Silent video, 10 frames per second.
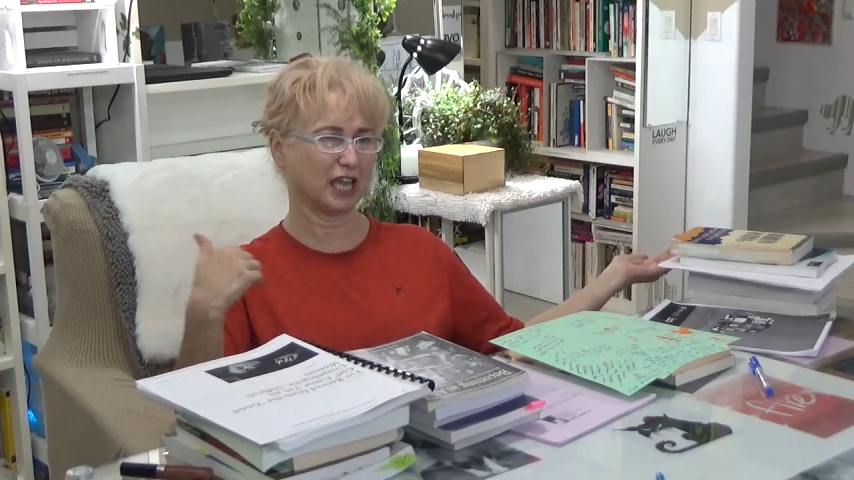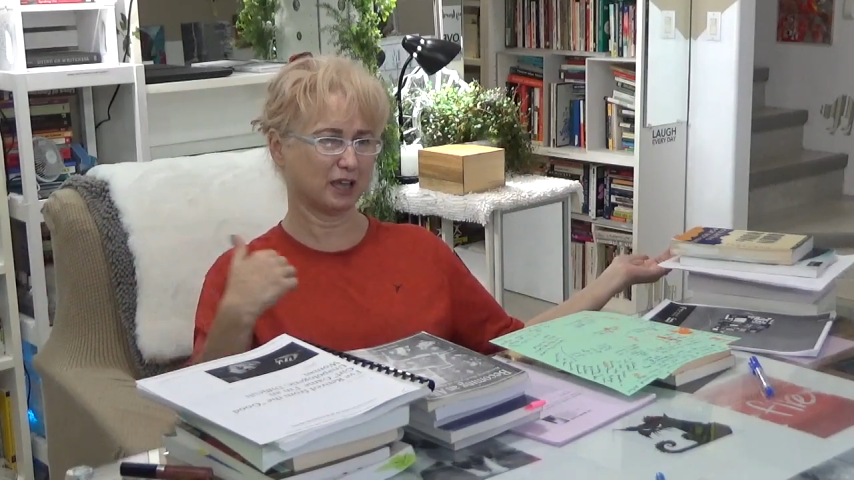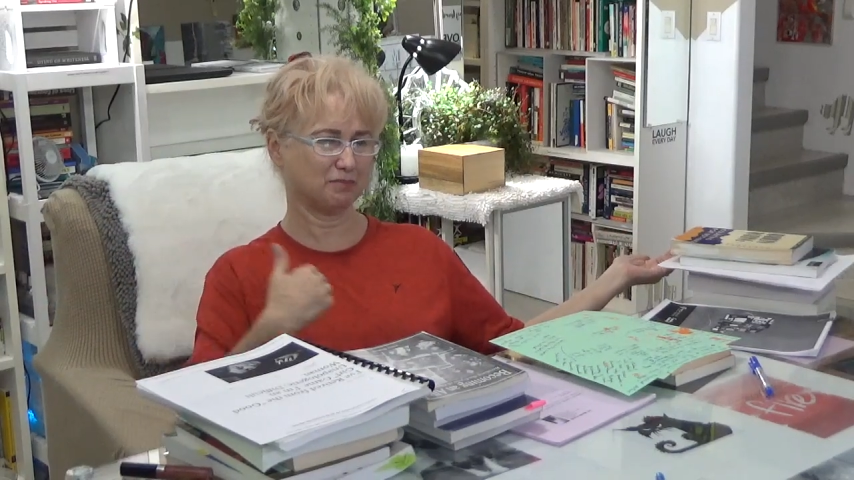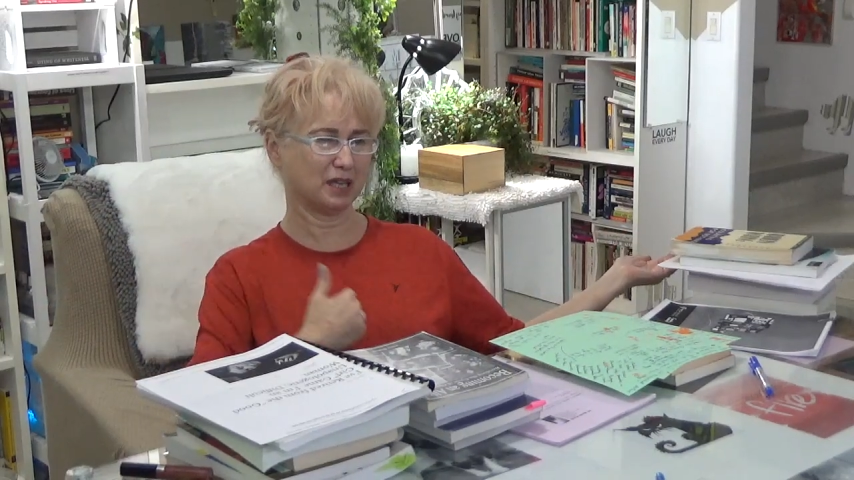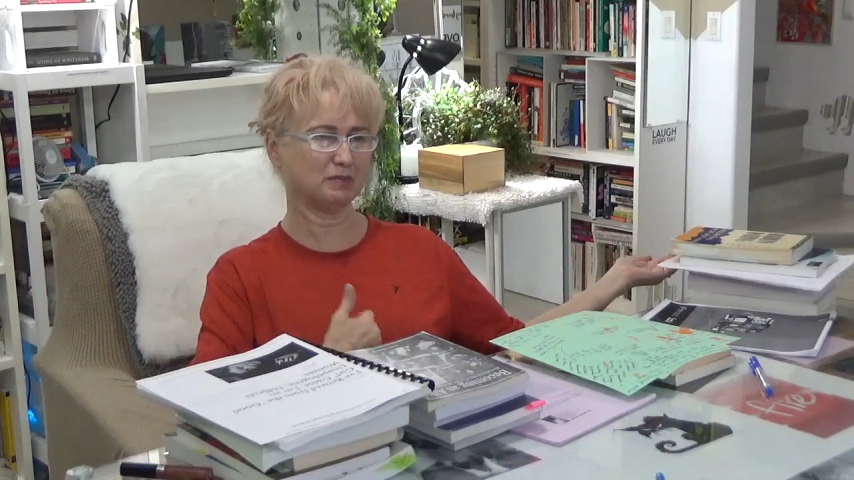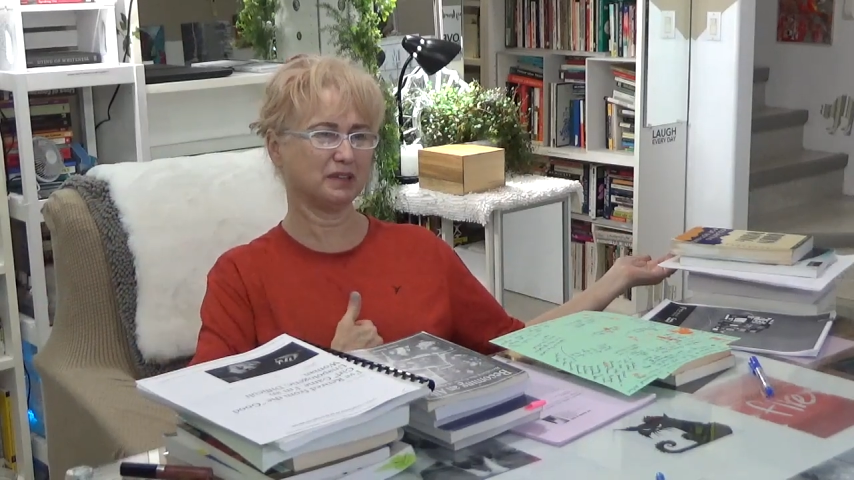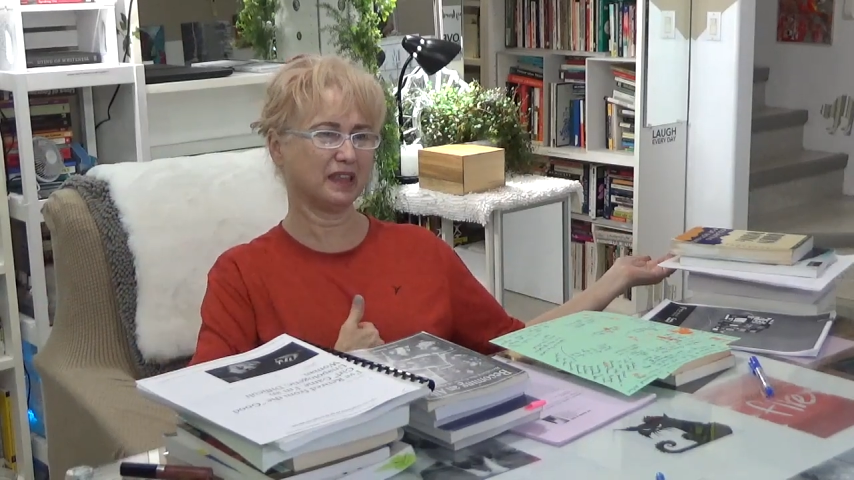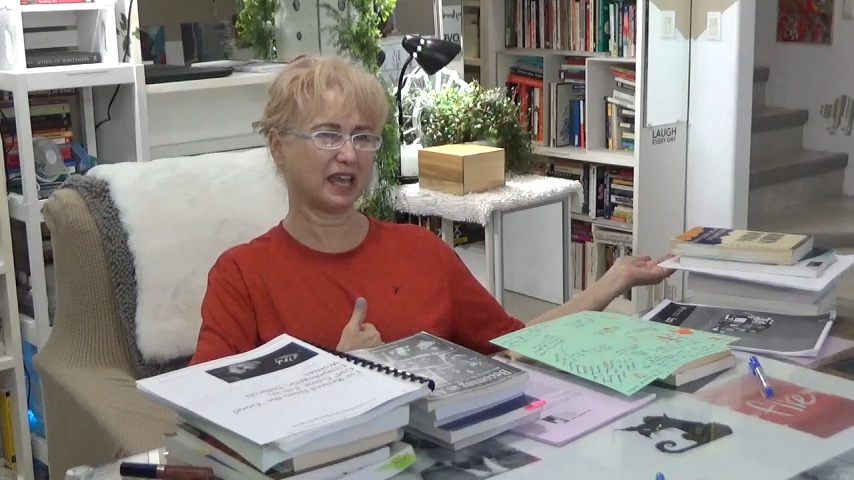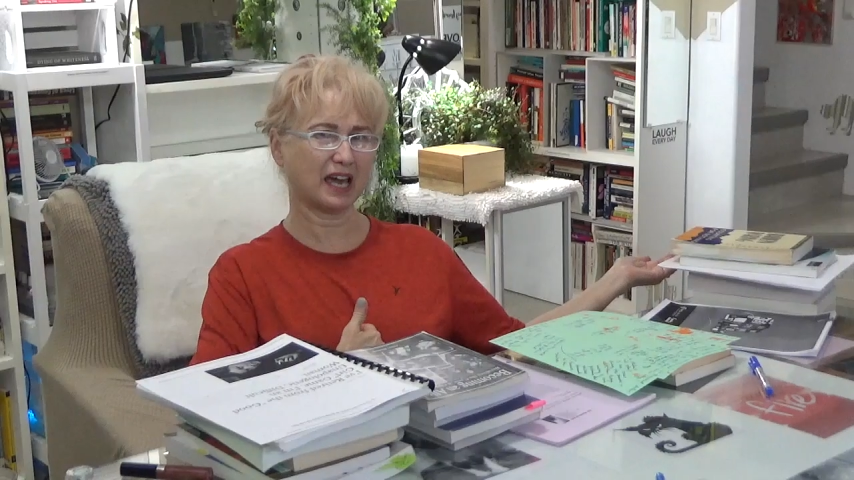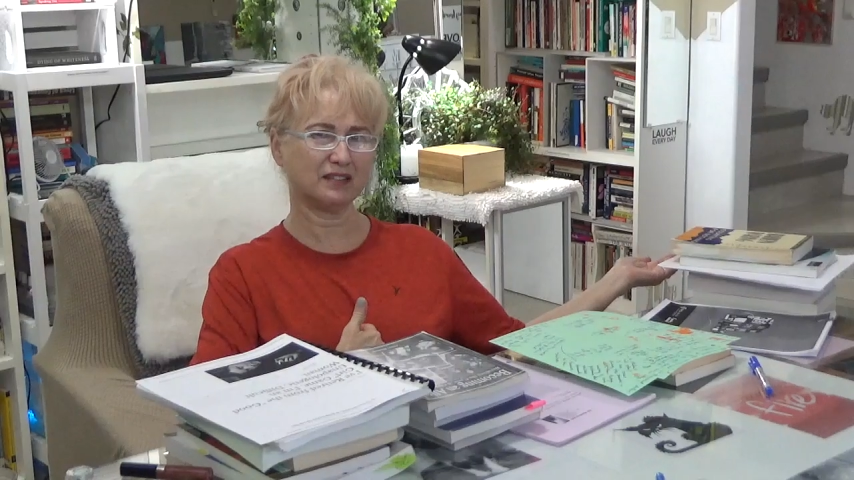and maybe
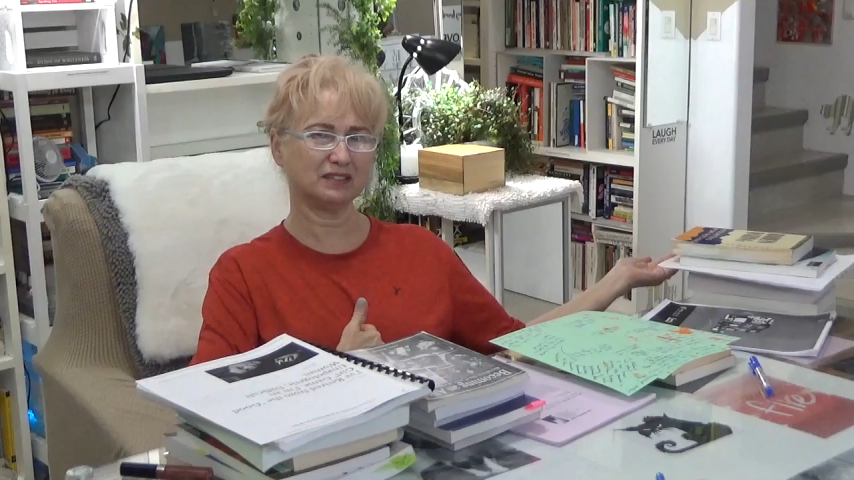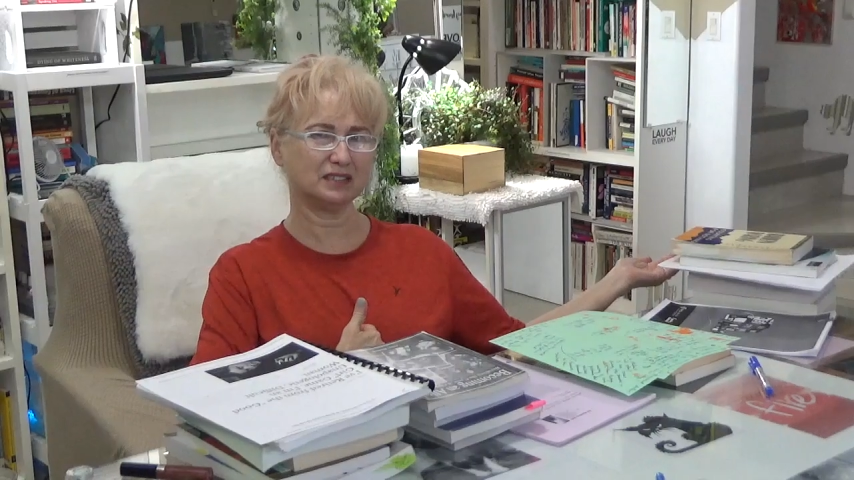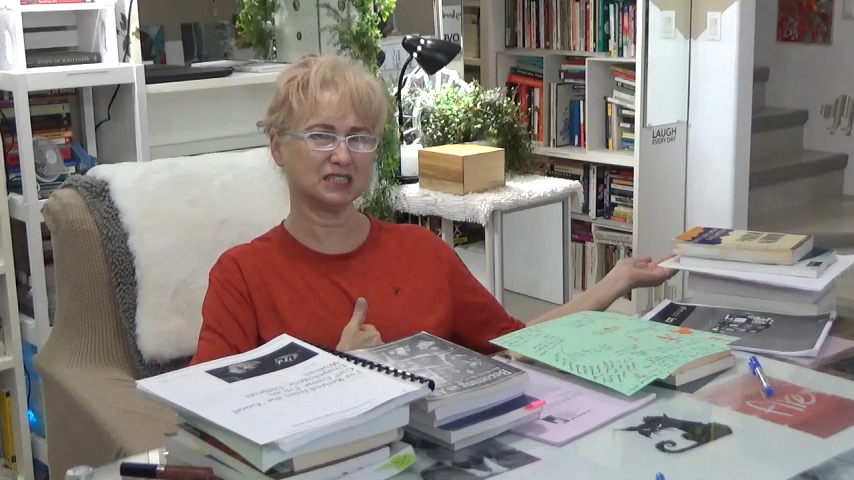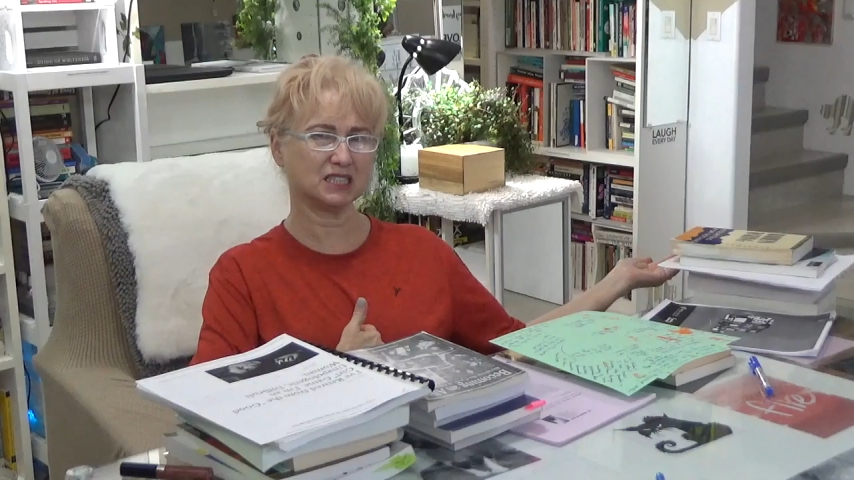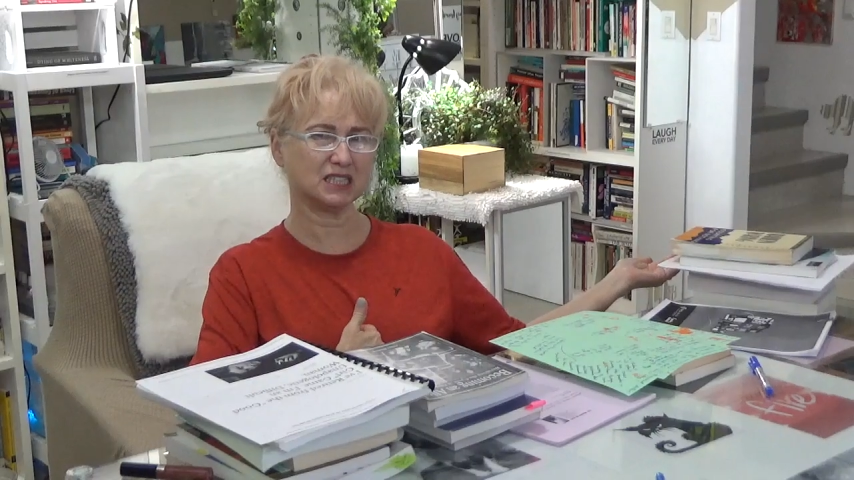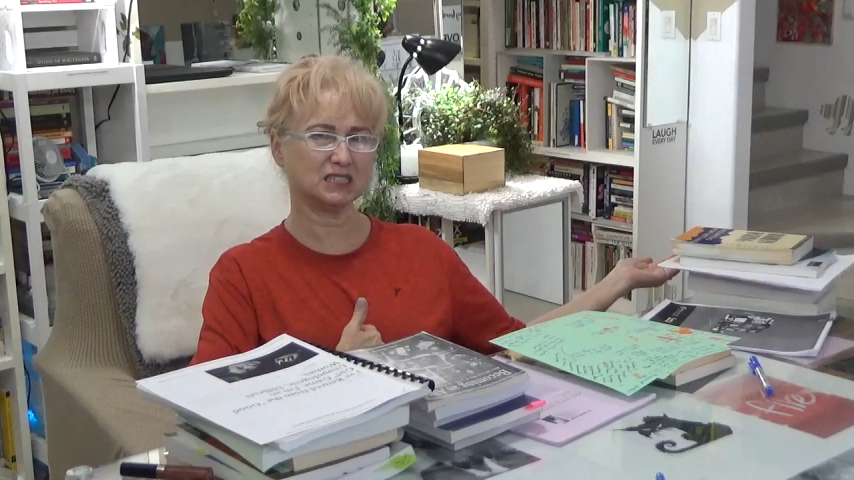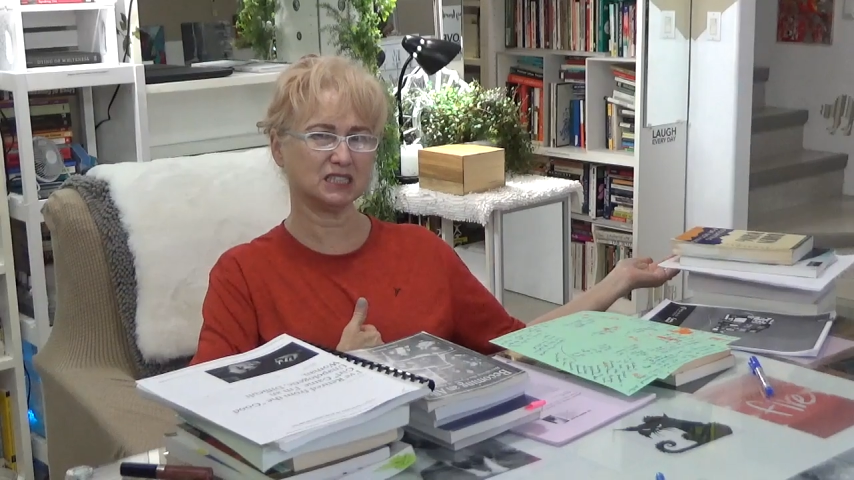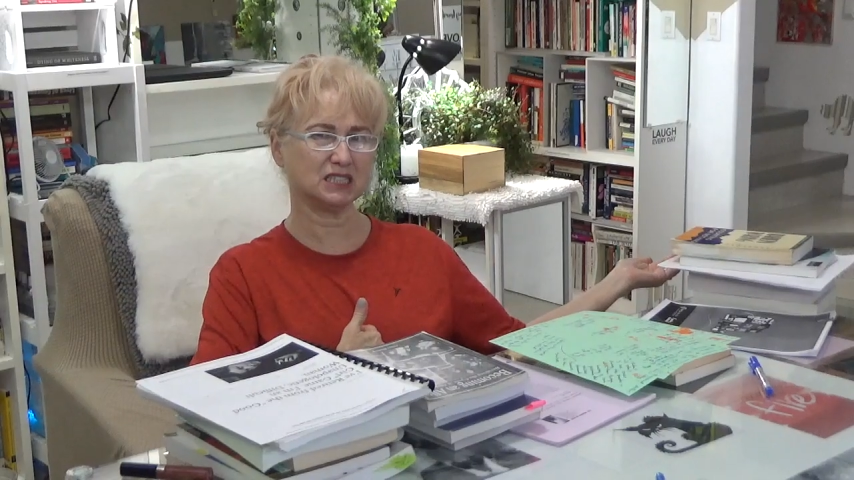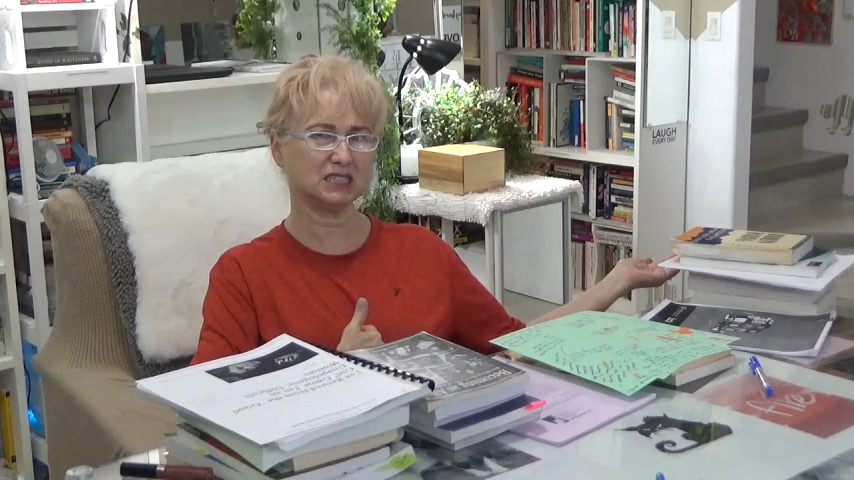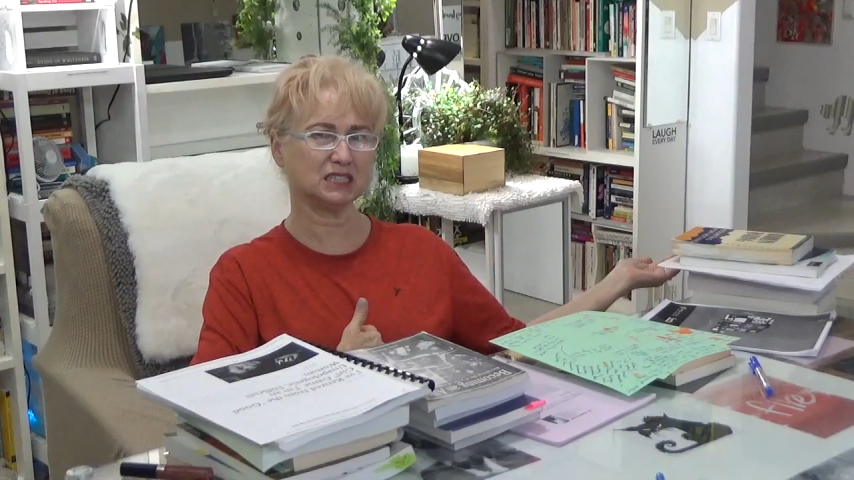they have
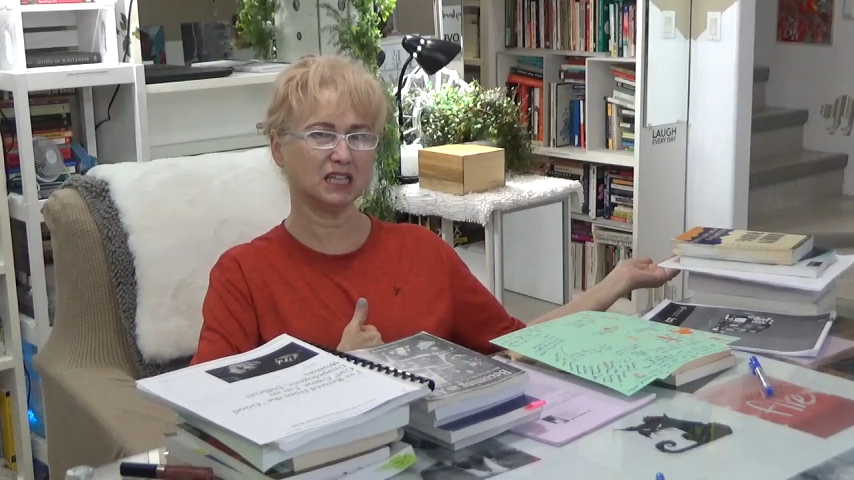C19,